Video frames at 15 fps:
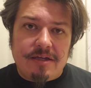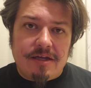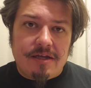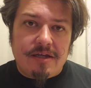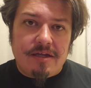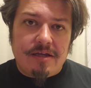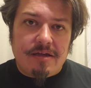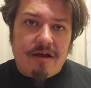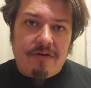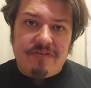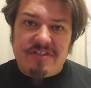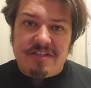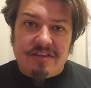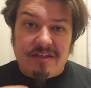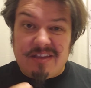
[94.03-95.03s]

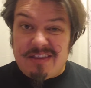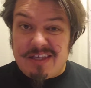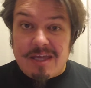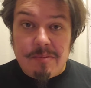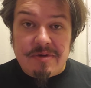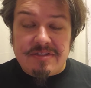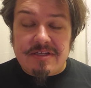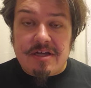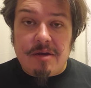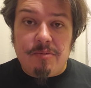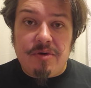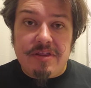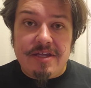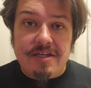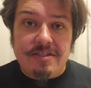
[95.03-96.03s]
obviously the gimmicks that come
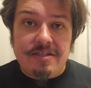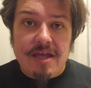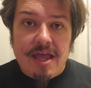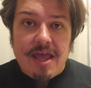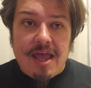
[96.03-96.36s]
with it,